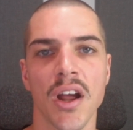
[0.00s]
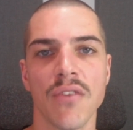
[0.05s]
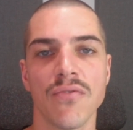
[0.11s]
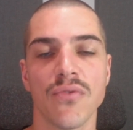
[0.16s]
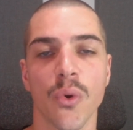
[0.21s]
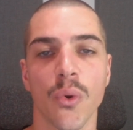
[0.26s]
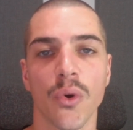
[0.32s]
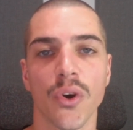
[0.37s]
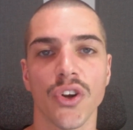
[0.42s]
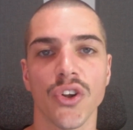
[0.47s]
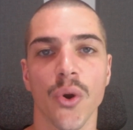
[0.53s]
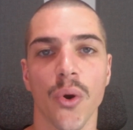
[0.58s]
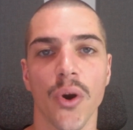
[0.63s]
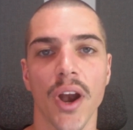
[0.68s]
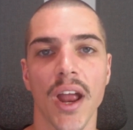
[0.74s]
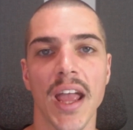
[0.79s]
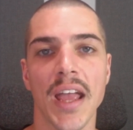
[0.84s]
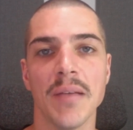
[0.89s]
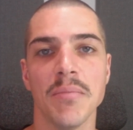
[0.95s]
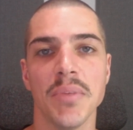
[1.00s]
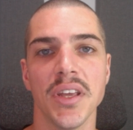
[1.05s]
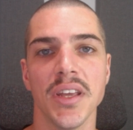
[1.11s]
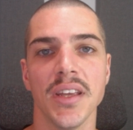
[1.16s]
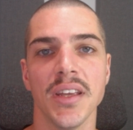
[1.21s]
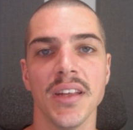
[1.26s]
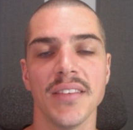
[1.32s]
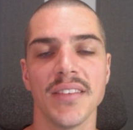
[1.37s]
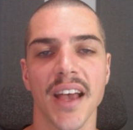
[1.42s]
for your
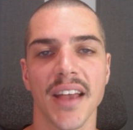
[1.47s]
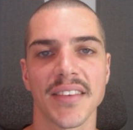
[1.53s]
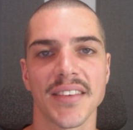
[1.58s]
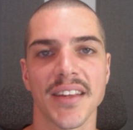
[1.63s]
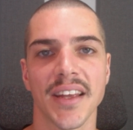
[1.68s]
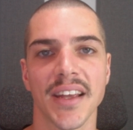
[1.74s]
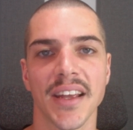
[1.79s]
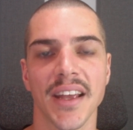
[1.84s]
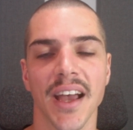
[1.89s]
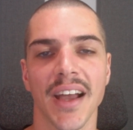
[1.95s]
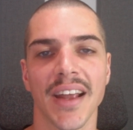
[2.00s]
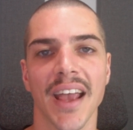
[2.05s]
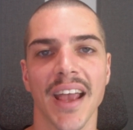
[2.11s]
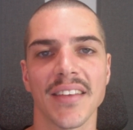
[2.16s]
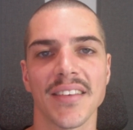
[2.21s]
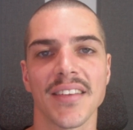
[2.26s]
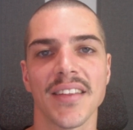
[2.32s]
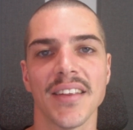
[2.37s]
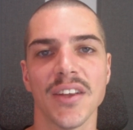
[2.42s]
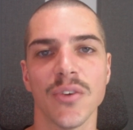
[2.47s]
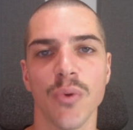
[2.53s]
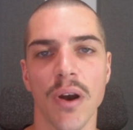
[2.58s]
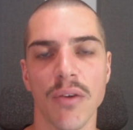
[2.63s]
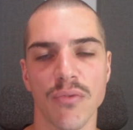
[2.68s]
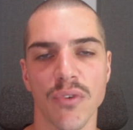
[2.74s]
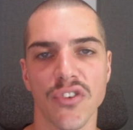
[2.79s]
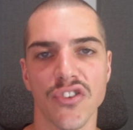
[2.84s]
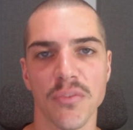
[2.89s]
A/B testing against the
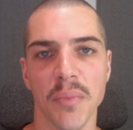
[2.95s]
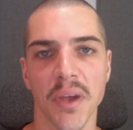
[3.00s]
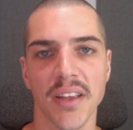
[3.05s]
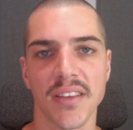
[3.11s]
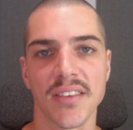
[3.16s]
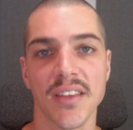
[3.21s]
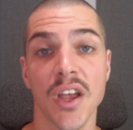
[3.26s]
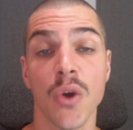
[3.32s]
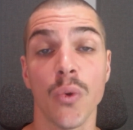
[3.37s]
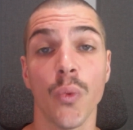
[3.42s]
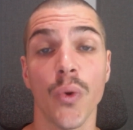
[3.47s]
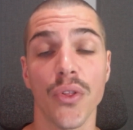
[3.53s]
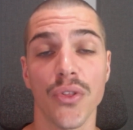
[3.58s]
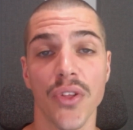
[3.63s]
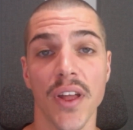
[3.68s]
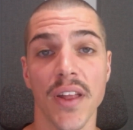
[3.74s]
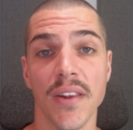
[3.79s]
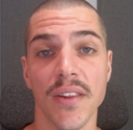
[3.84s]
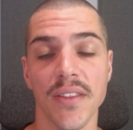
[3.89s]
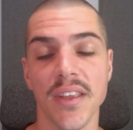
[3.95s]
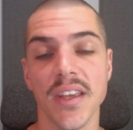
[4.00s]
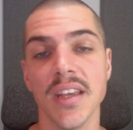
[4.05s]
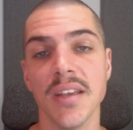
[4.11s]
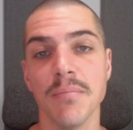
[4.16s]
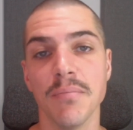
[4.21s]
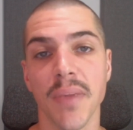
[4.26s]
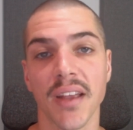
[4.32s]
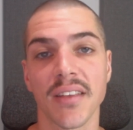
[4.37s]
reference mix within
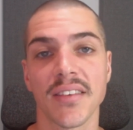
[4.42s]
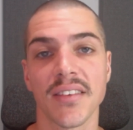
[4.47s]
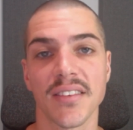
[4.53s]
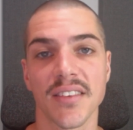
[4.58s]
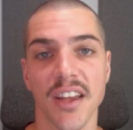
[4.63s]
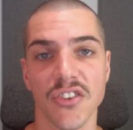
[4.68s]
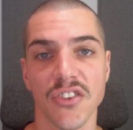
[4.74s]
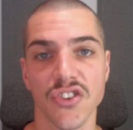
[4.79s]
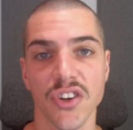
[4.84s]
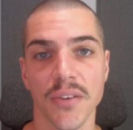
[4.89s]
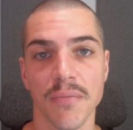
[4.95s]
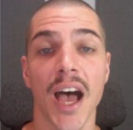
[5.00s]
the mix session.